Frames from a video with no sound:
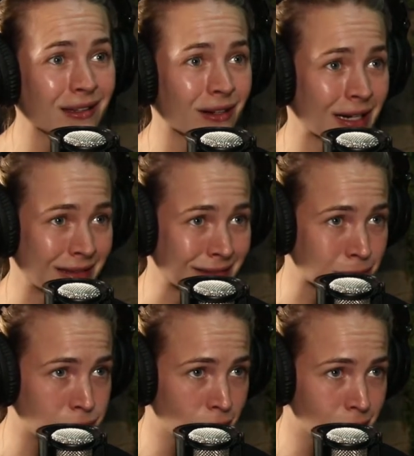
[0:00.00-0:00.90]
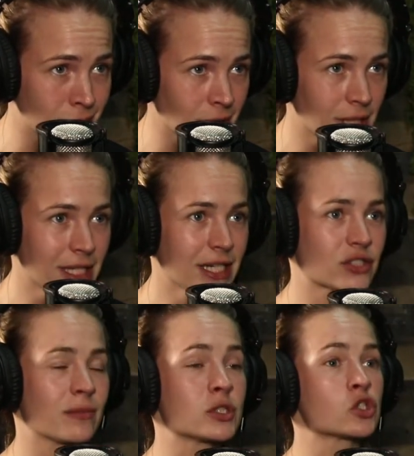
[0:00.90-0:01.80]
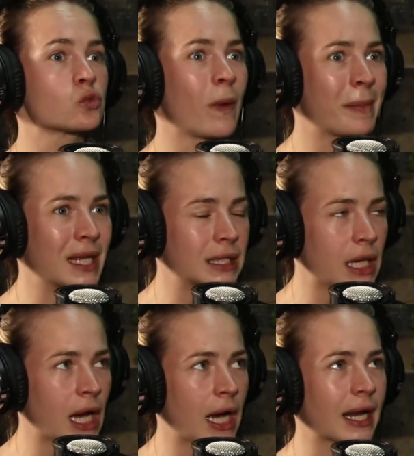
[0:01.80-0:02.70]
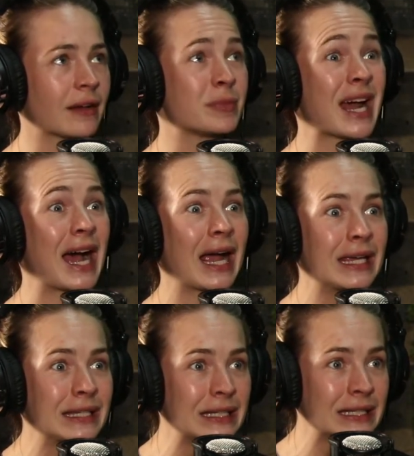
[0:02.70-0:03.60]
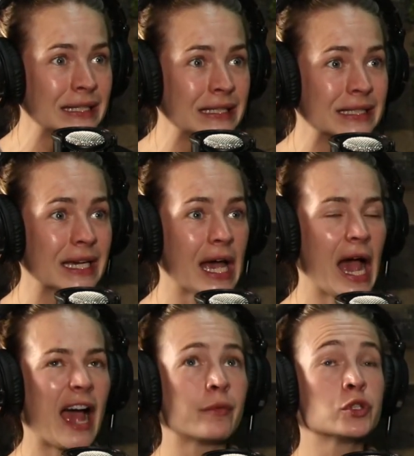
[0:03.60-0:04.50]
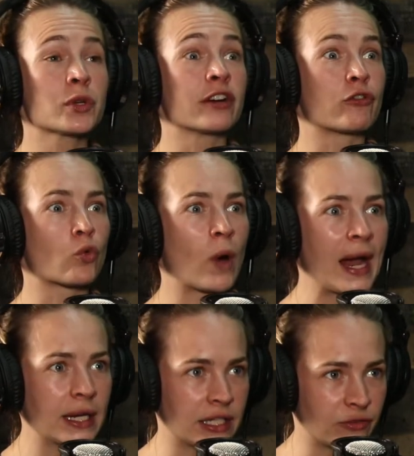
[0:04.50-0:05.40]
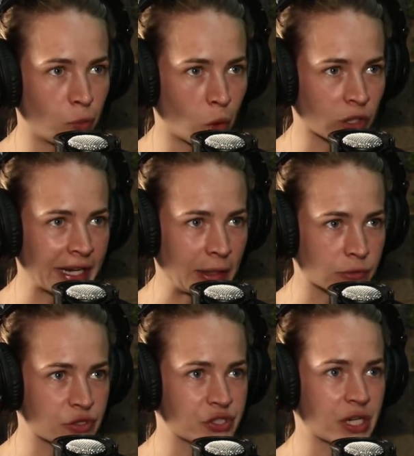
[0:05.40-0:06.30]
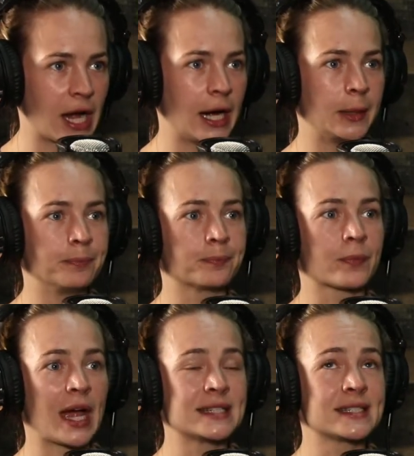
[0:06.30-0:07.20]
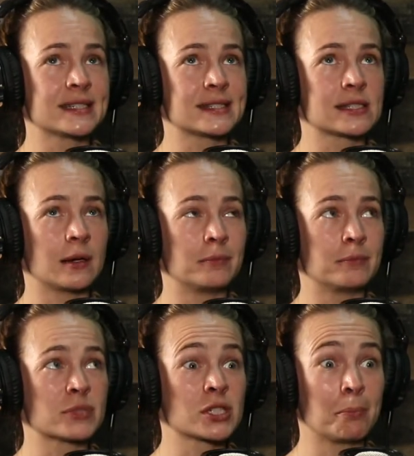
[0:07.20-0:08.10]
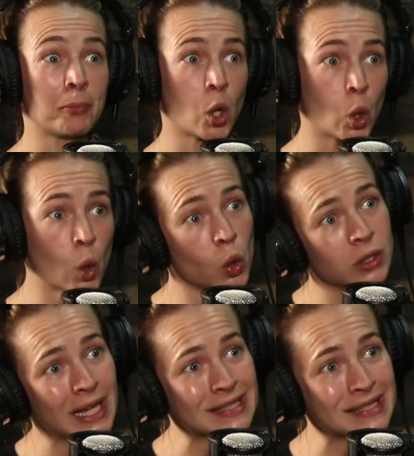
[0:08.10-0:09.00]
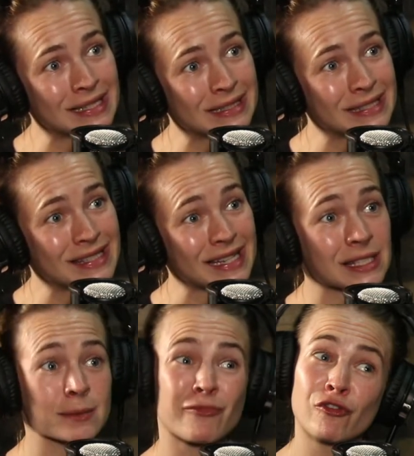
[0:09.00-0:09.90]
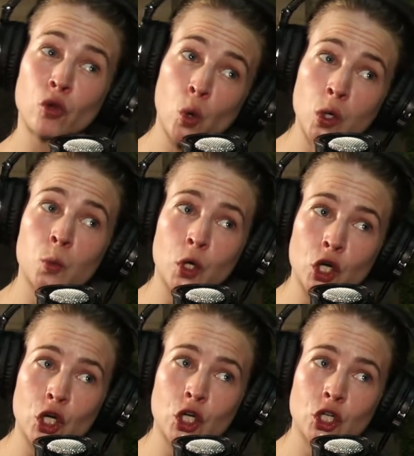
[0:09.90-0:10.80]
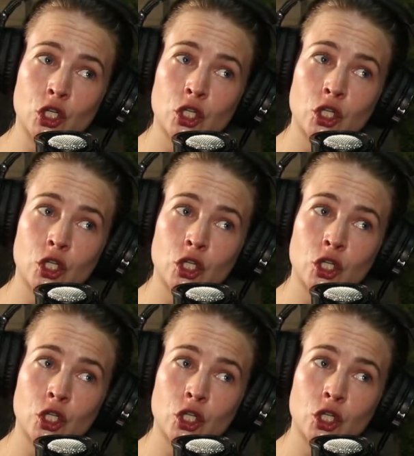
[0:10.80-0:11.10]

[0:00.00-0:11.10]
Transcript: You know, I got this pool. So I've been swimming a lot. I've been hiking. I've been doing a variety of workouts. I did some pole lessons and some floor work.